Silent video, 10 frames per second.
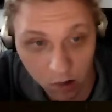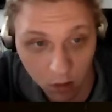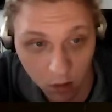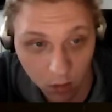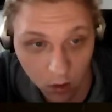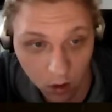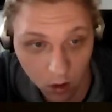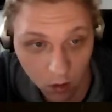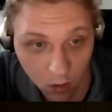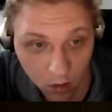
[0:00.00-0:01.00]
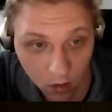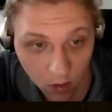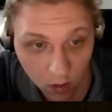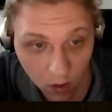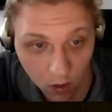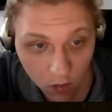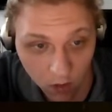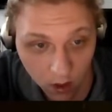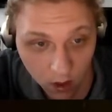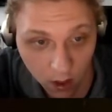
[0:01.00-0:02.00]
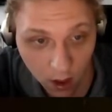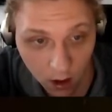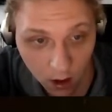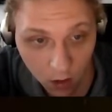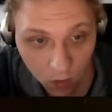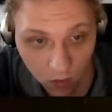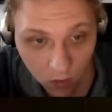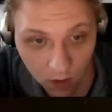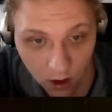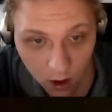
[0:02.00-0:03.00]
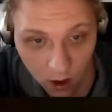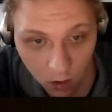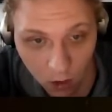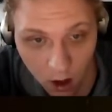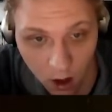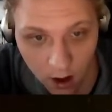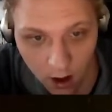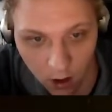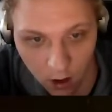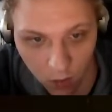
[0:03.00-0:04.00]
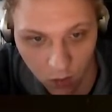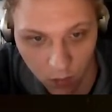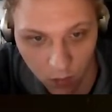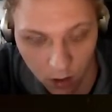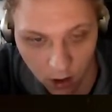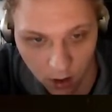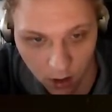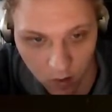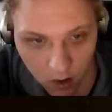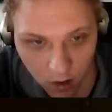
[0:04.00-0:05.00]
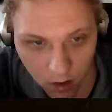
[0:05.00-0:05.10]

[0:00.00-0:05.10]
up, go into here, config again, go to video, and go to plugin settings.